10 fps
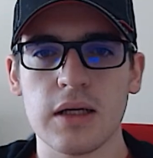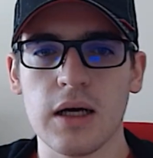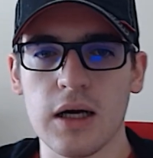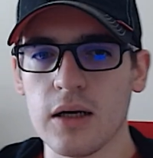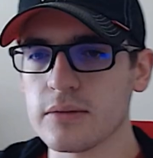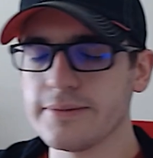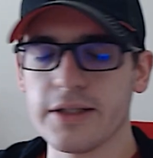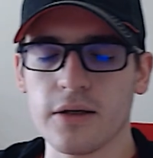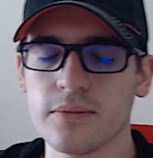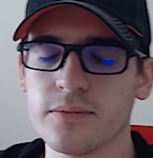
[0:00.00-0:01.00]

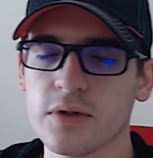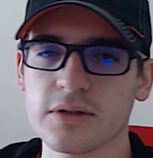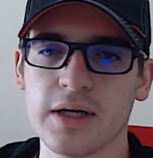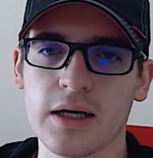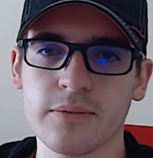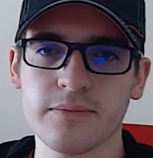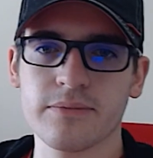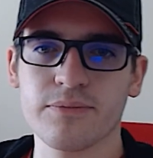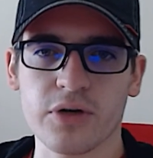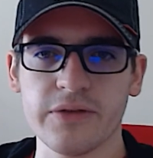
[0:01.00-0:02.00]
we'll talk
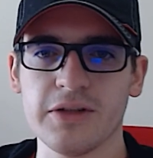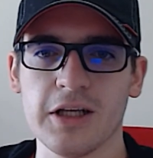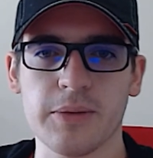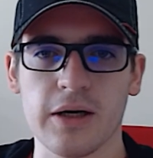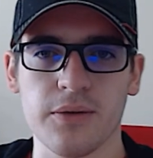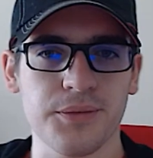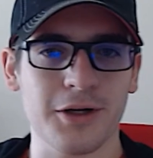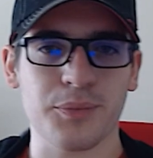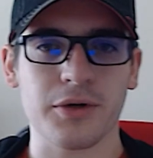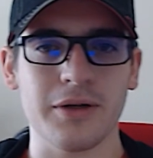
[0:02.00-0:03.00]
briefly about
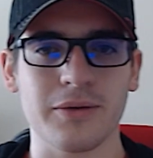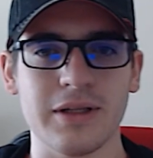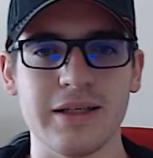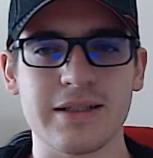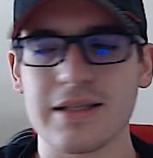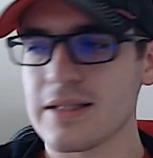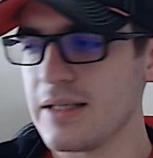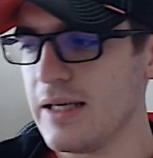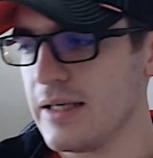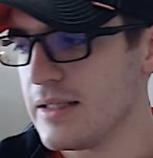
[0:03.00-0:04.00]
what a pre-release
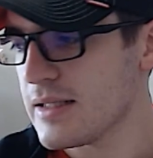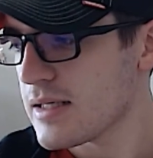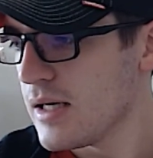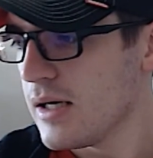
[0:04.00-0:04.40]
is.